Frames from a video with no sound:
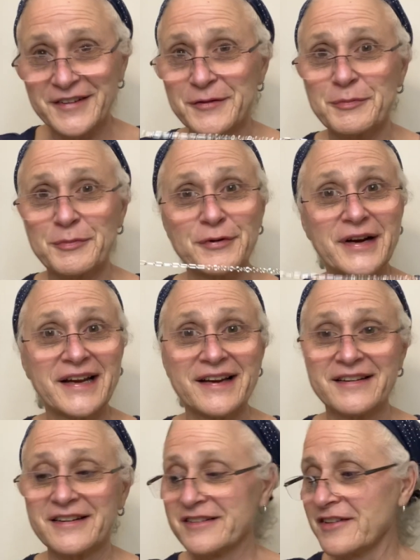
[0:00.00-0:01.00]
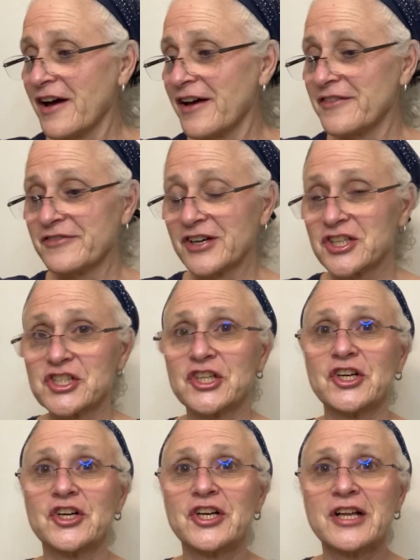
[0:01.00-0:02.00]
brain,
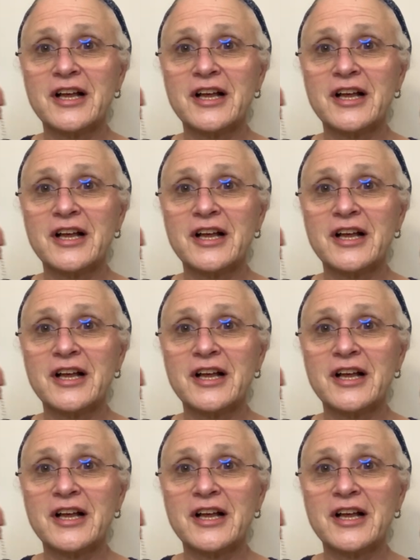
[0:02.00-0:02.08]
non-functional,